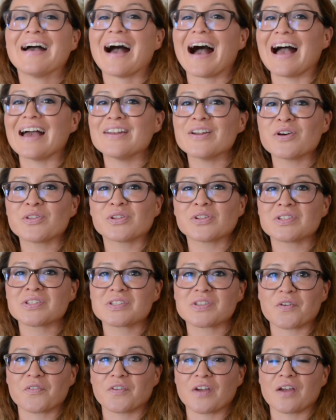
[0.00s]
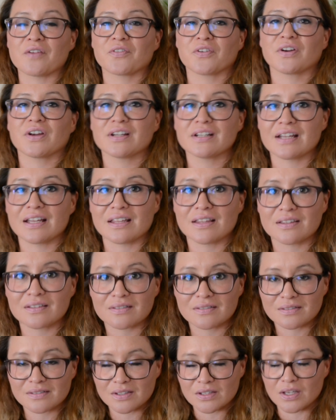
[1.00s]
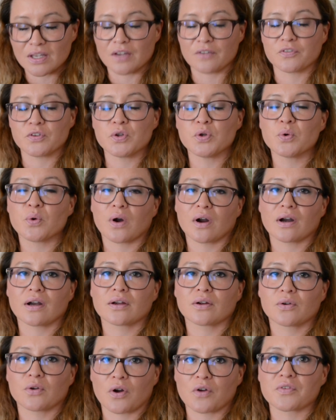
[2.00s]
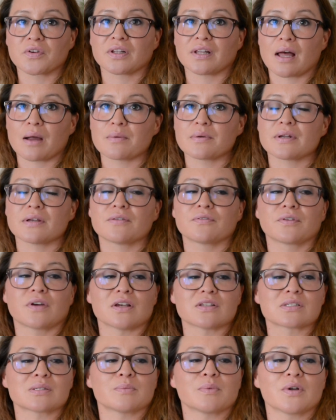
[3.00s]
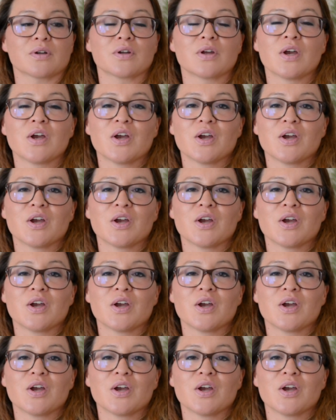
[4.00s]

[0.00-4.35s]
I know this is a favorite, and if you are a Grove Collaborative customer,